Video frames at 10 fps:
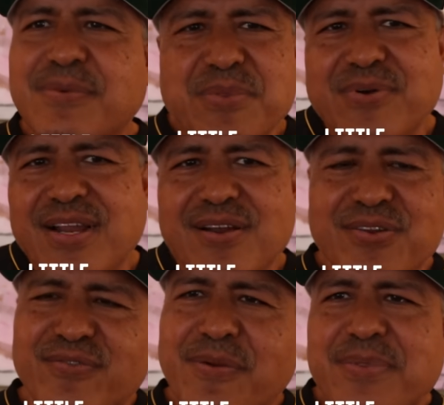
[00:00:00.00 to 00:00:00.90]
From the ground,
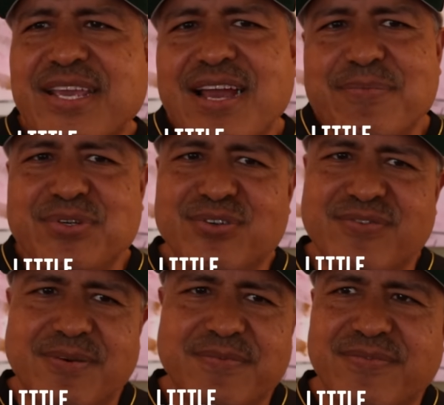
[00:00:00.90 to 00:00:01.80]
you know, from the amateur,
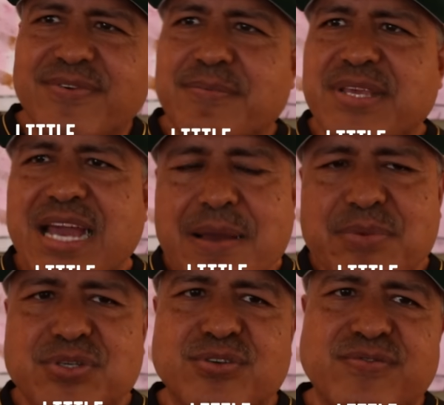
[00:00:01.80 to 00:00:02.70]
from
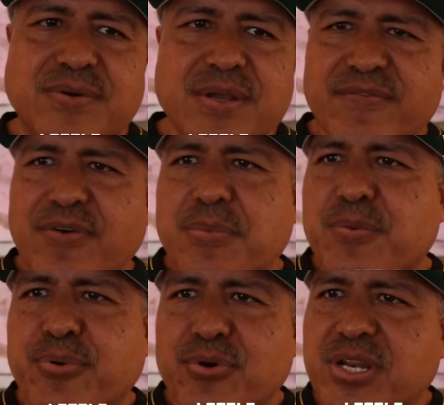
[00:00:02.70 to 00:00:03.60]

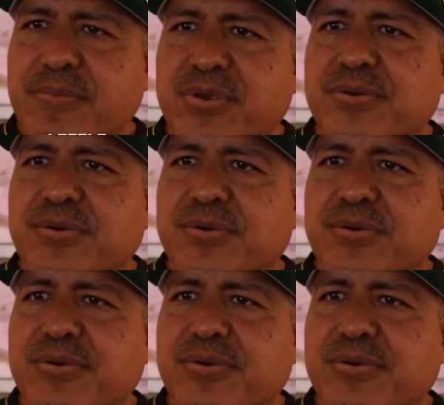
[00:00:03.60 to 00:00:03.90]
the pro debuts.